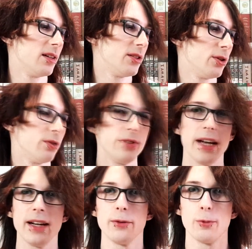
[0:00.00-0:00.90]
during the
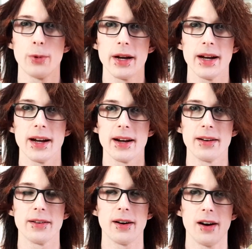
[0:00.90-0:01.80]
end
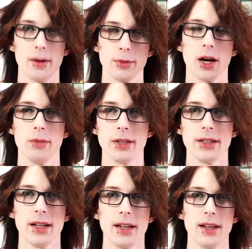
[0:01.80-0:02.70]
where Hobgoblin